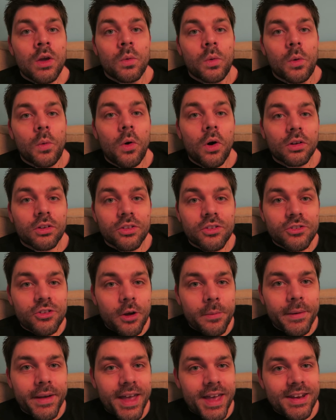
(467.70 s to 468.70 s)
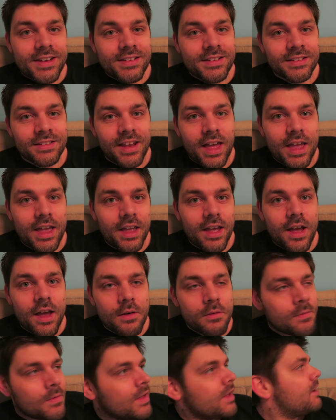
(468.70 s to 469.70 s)
We walked to the shop again, like
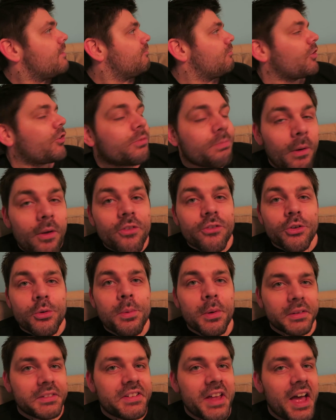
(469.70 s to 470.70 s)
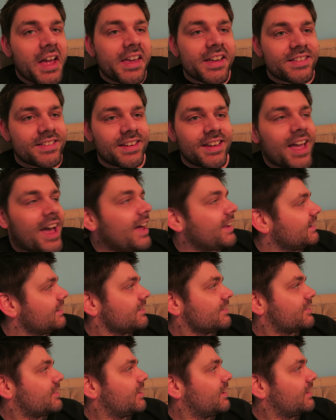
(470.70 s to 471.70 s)
responsible dieting
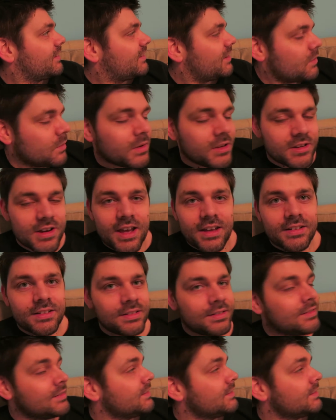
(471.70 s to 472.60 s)
adults, didn't we, Jen?